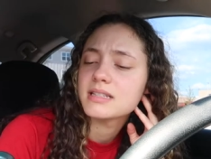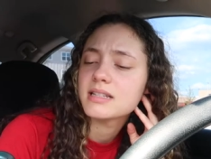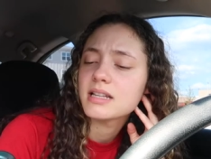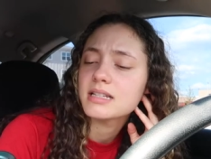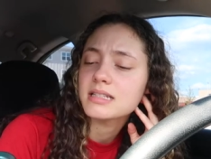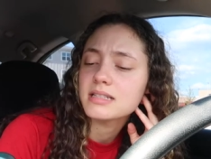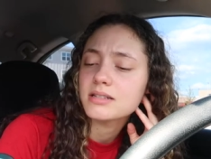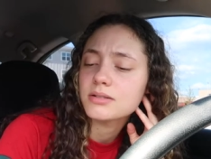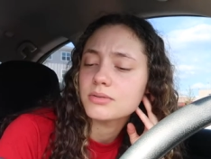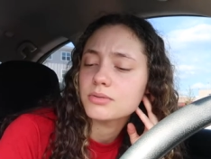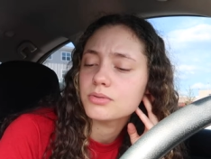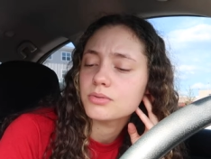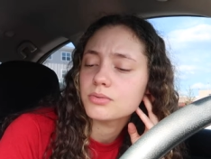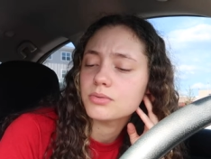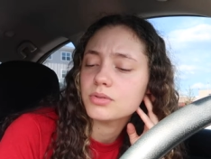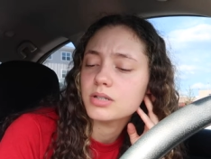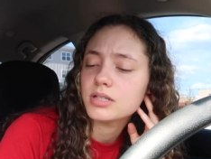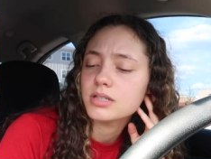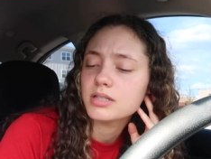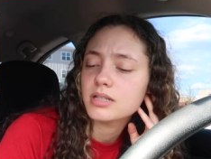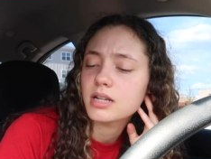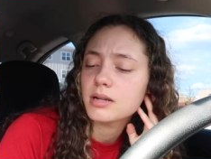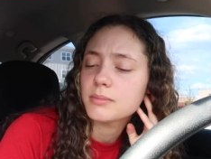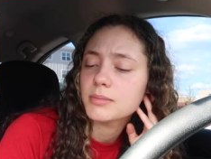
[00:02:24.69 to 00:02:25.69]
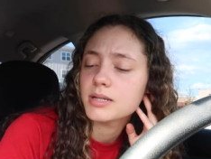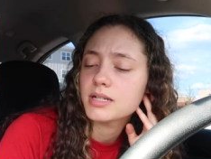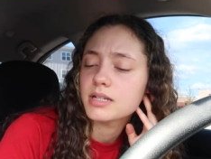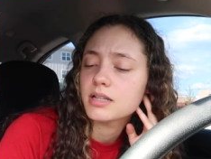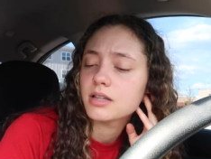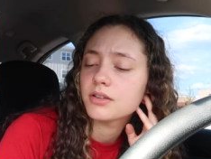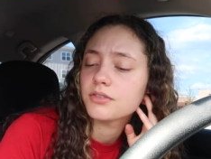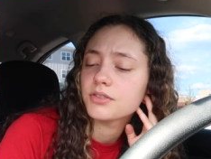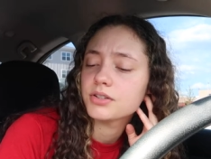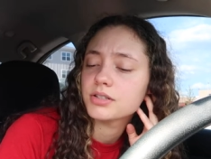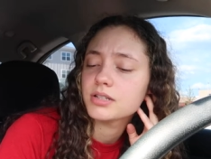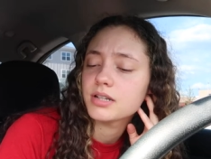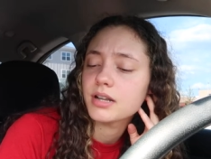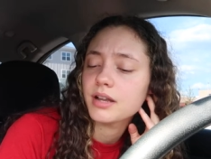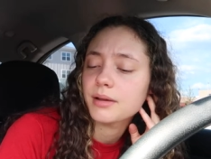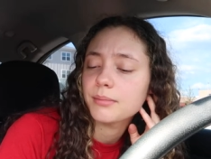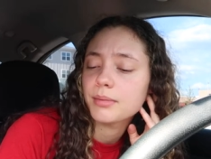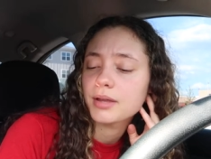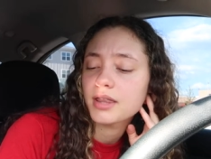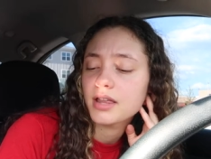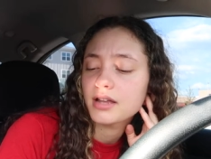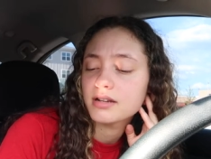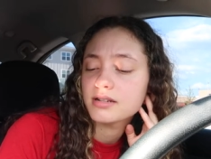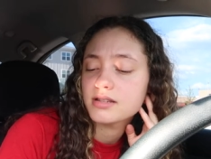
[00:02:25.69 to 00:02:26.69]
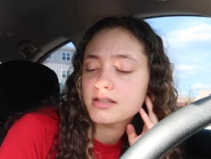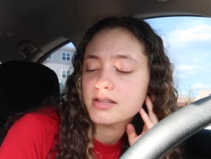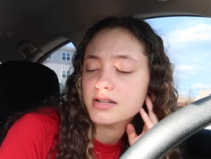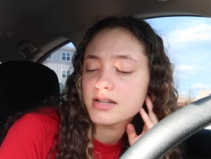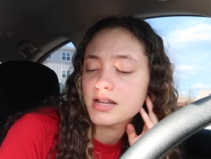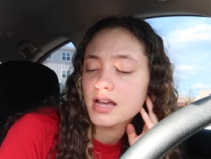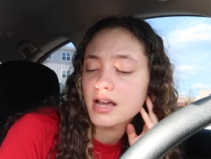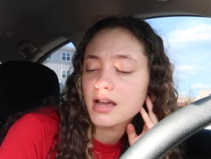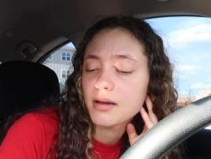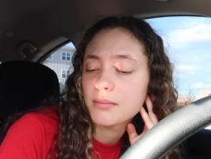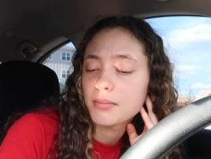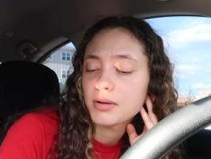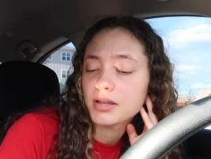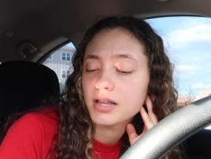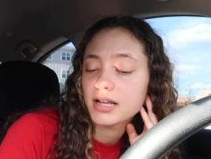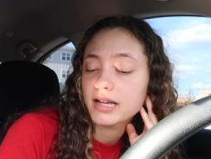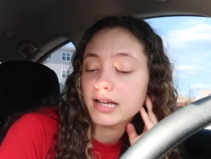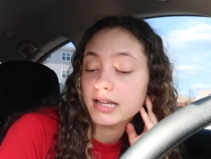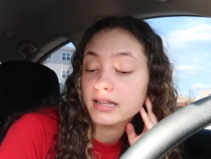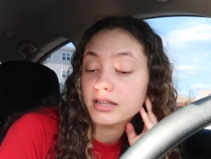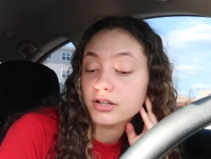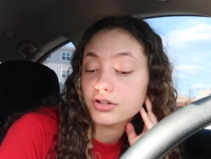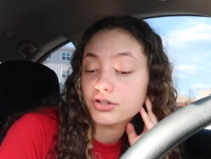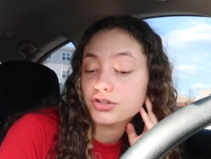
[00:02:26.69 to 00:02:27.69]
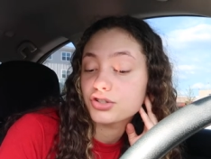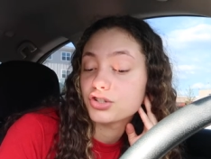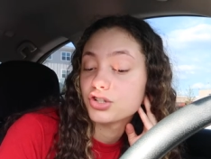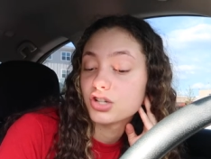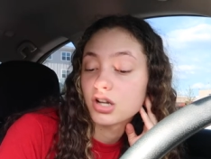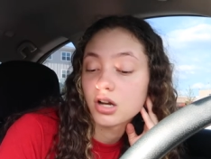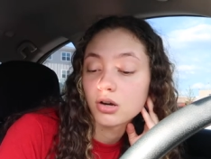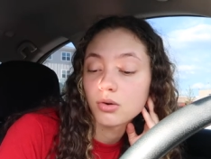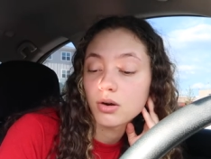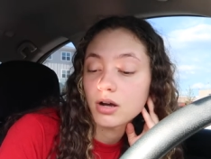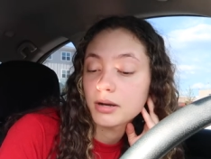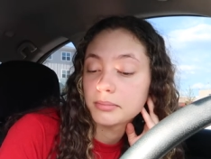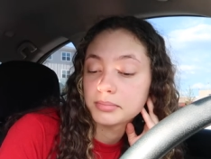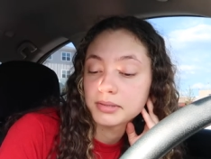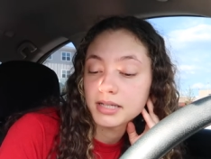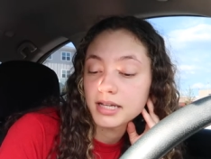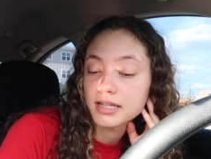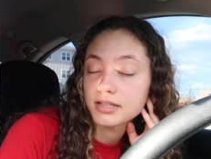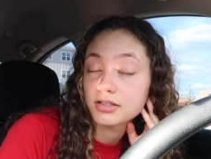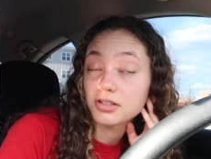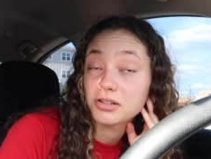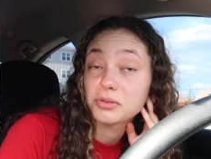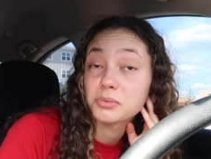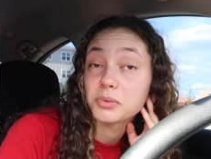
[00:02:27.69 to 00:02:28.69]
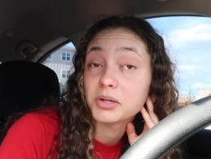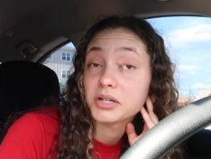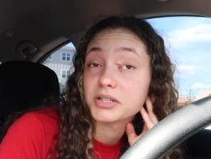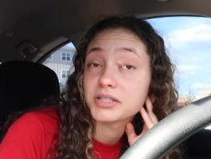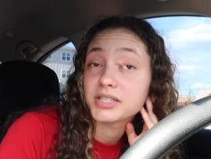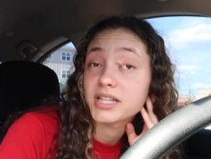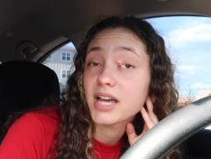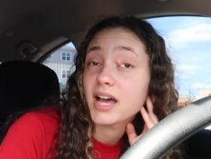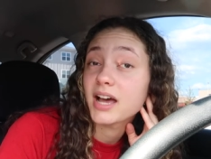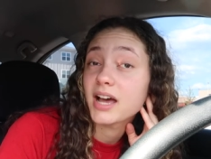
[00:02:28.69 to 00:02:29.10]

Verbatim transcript: It says that it's gonna be delivered today by the end of the day, but like there's no updates on where it's